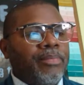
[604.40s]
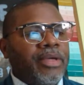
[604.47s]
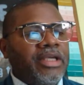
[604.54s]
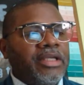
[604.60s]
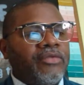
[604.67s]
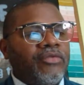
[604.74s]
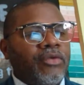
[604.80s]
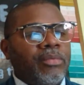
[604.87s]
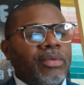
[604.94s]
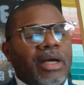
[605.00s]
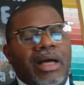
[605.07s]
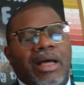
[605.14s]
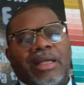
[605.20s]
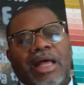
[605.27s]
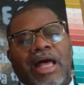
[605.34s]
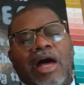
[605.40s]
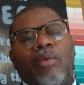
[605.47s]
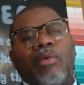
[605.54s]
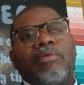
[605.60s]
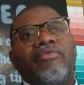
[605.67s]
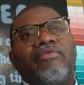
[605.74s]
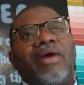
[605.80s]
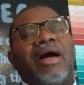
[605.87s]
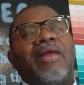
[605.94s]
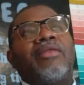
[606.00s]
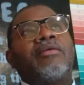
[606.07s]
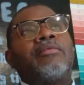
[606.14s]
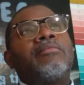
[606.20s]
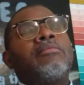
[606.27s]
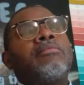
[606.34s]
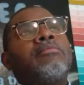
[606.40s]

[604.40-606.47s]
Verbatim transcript: and peace from God our Father.